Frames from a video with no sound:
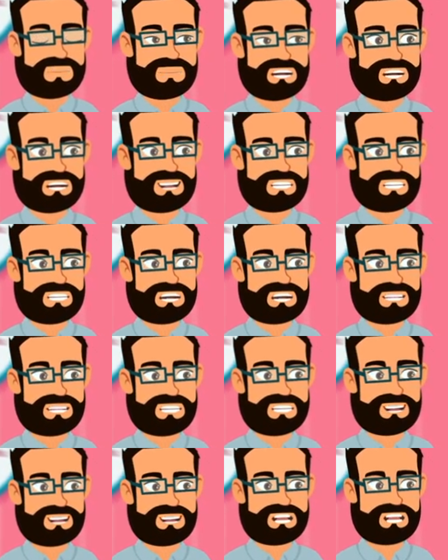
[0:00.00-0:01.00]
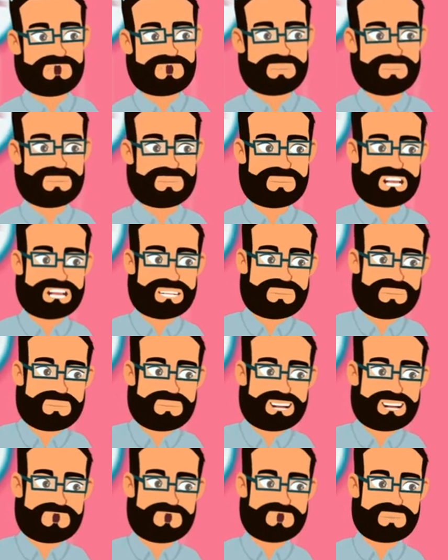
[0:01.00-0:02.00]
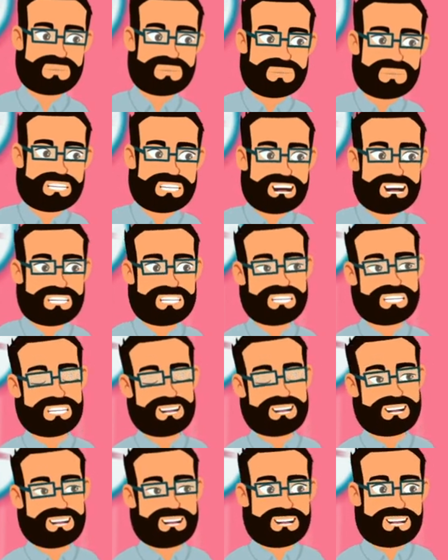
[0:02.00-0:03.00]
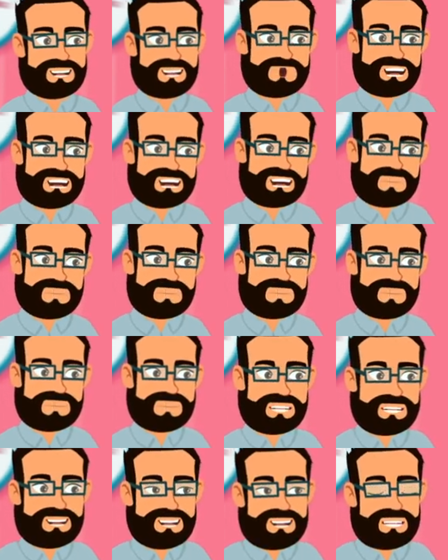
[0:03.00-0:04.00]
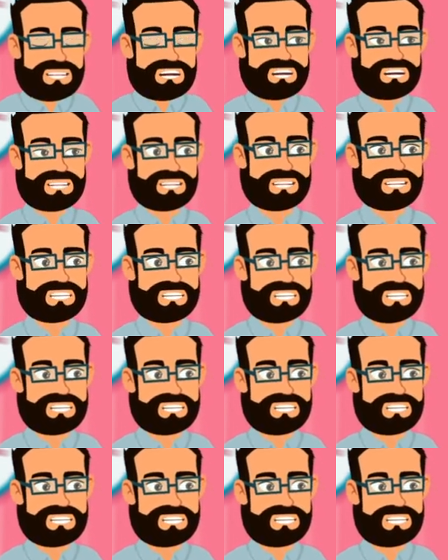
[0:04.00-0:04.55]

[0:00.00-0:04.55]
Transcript: about a saint who loved God more than anything in life. He didn't want to